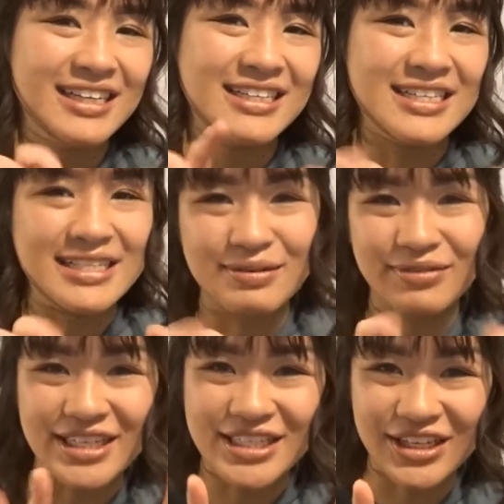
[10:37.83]
did some
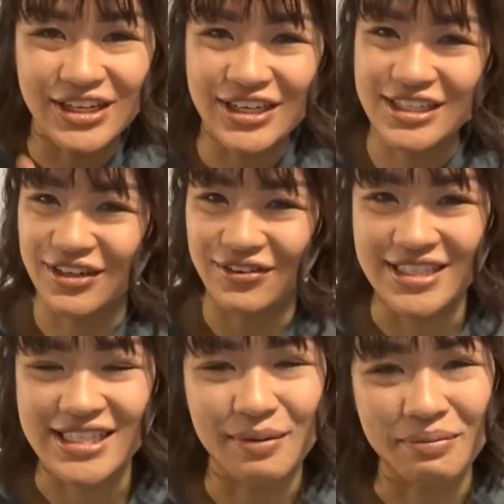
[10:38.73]
research on
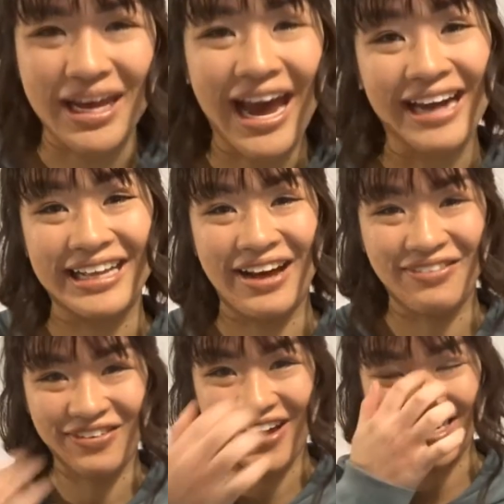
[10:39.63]
some cat
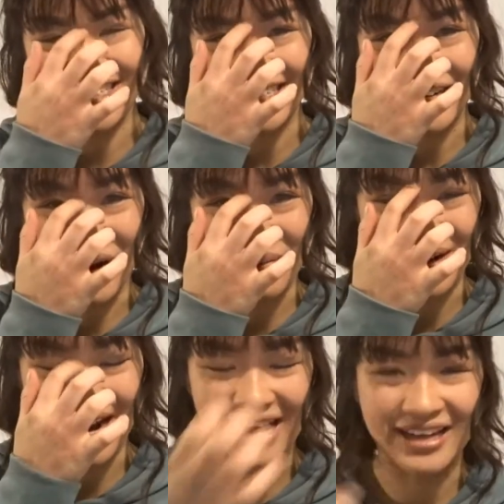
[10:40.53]
cafes in
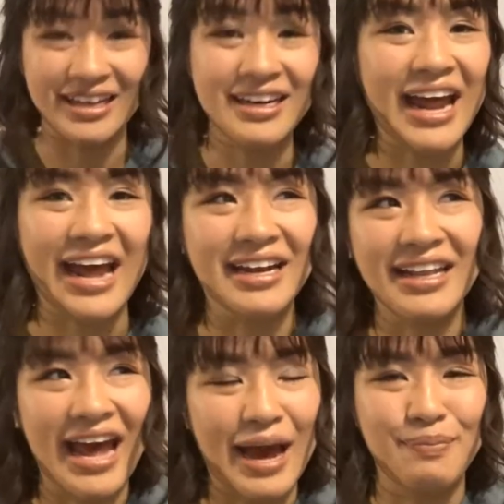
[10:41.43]
Copenhagen, and
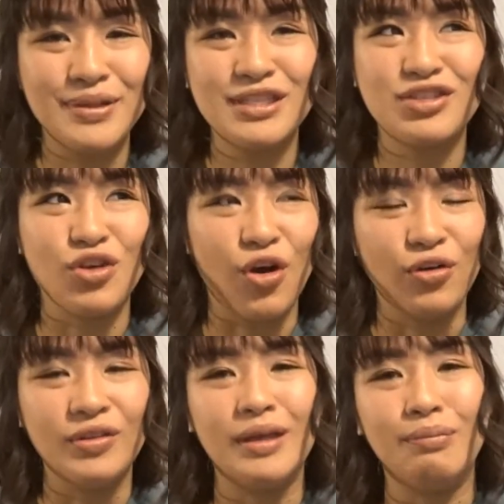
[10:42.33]
there happens to
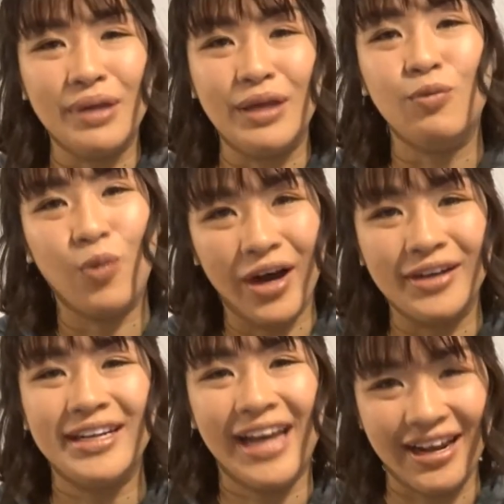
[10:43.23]
only be
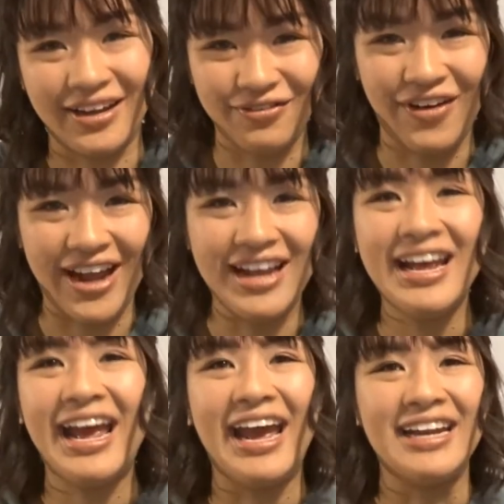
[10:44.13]
one cat cafe,
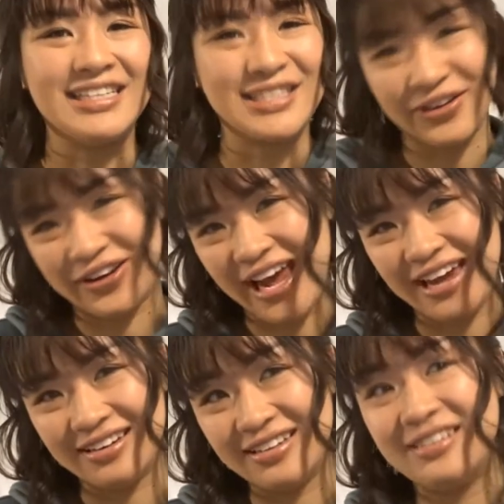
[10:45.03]
and it's
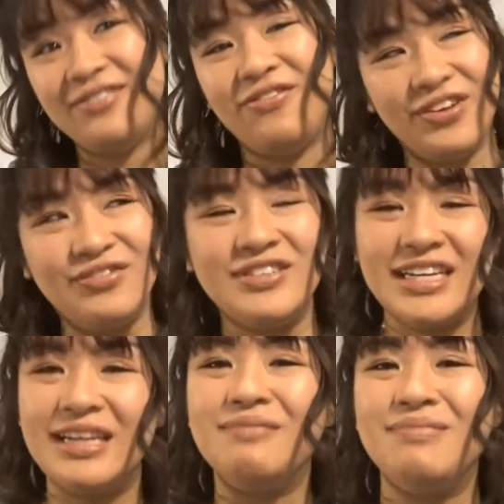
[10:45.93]
located
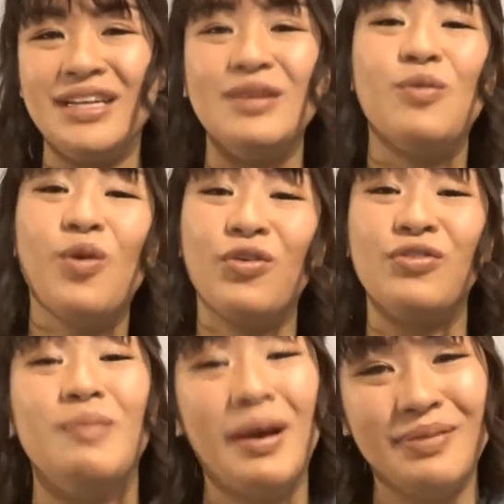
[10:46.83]
15-minute walk
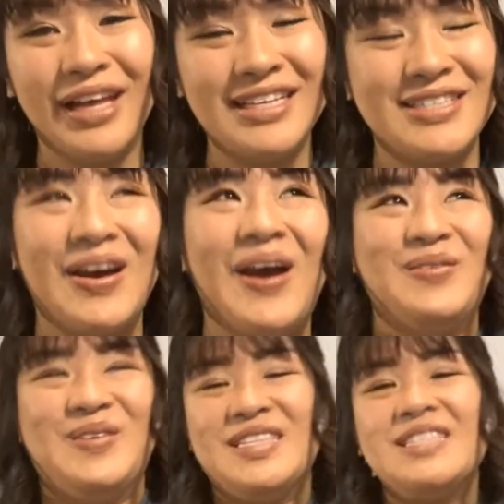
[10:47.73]
from my place. So I
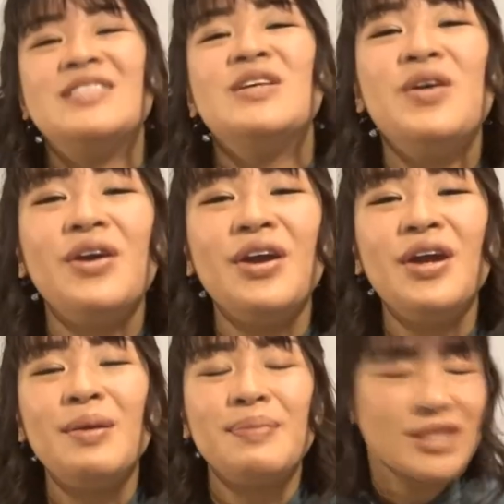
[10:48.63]
was
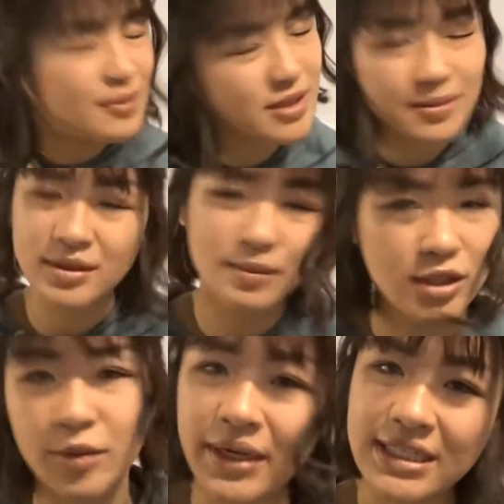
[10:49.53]

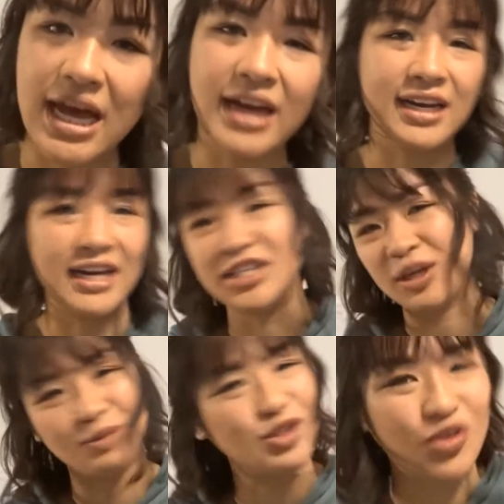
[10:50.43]
super excited, and I
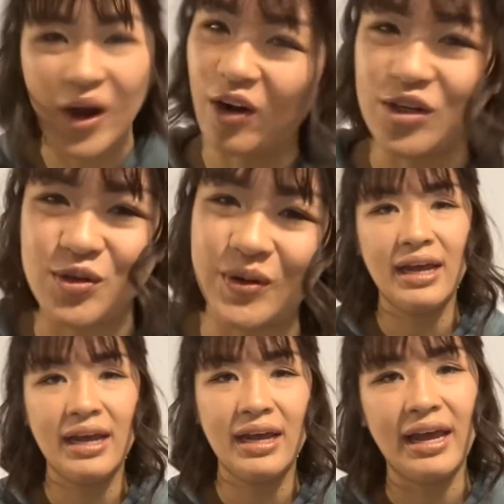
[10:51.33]
jumped straight onto it,
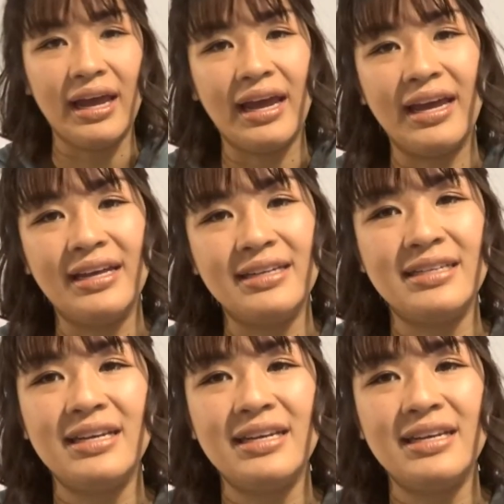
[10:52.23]
and